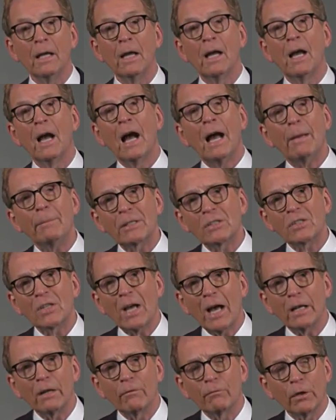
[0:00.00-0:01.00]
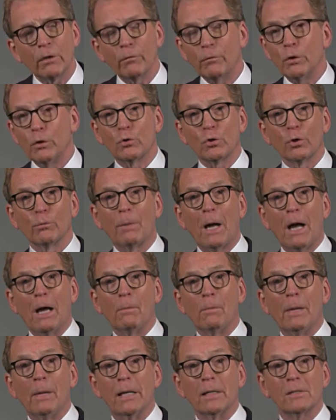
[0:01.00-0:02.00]
I'm excited for the future of
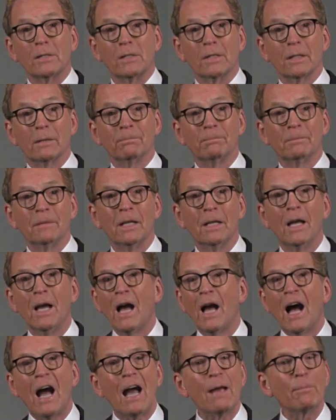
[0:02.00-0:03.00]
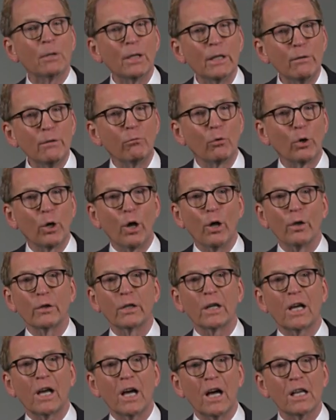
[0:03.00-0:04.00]
biomedicine. I believe we're on
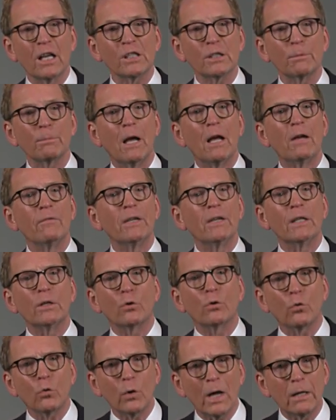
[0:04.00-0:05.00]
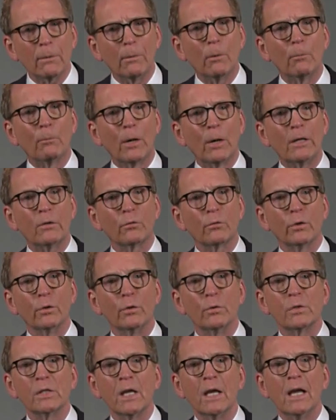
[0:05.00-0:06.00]
the cusp of incredible
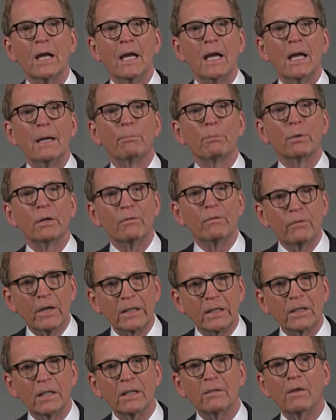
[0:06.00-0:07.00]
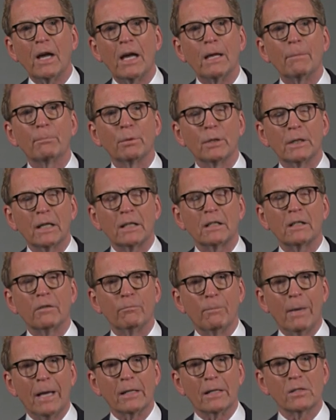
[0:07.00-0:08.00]
breakthroughs in preventive and
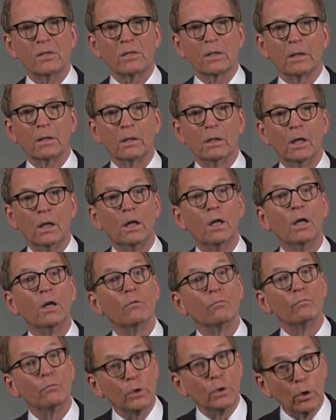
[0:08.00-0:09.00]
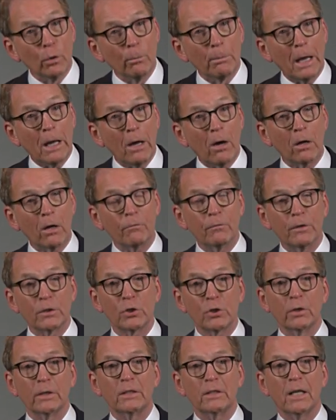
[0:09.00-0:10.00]
predictive medicine fueled by
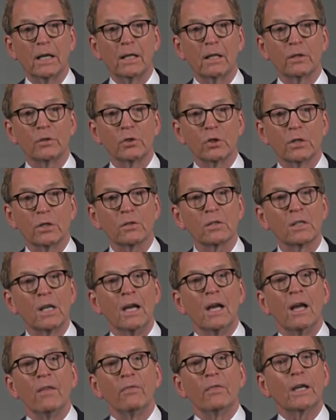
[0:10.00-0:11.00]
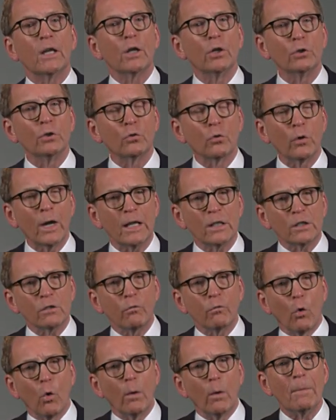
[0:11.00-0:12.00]
artificial intelligence, that could
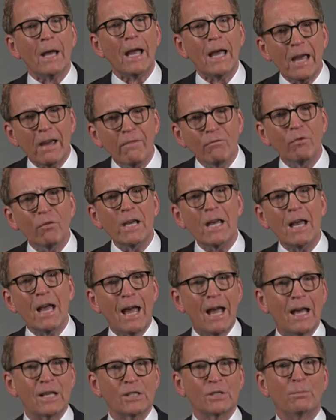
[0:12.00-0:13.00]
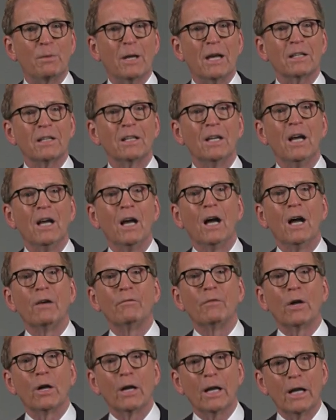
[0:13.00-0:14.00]
transform every aspect
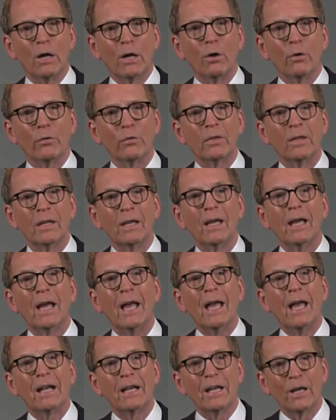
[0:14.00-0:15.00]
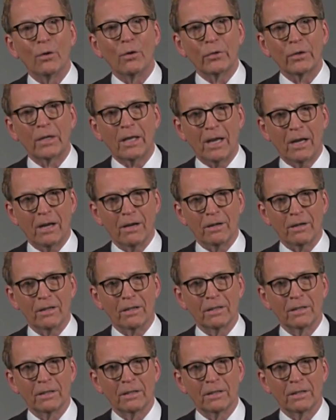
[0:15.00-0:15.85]
of our health and health care.